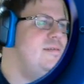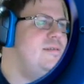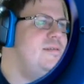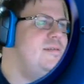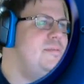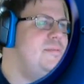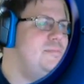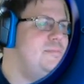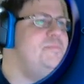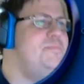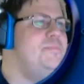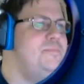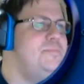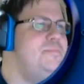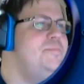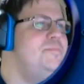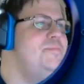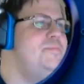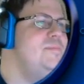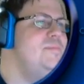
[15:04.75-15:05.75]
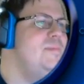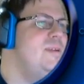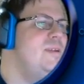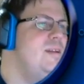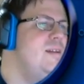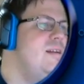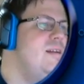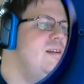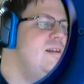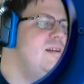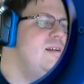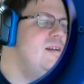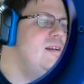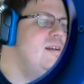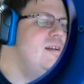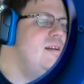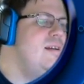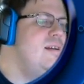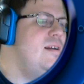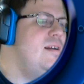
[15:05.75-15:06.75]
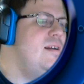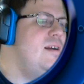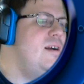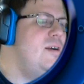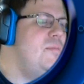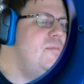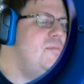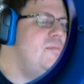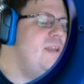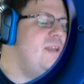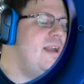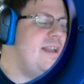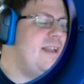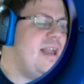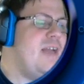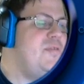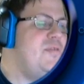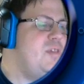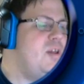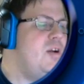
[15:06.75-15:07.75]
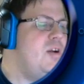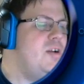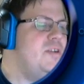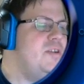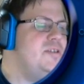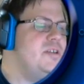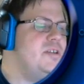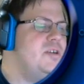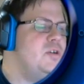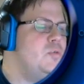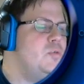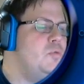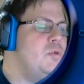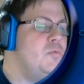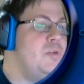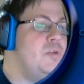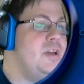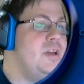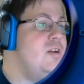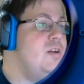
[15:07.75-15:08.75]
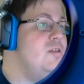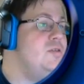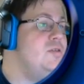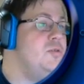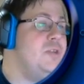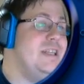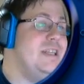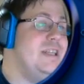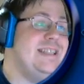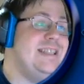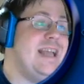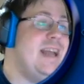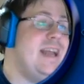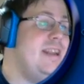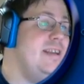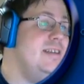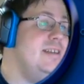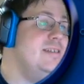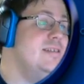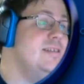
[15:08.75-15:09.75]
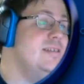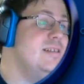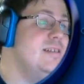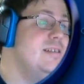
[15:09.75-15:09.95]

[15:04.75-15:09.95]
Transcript: Mm-hmm. Gavilar is a good one. We could also get Sadeas.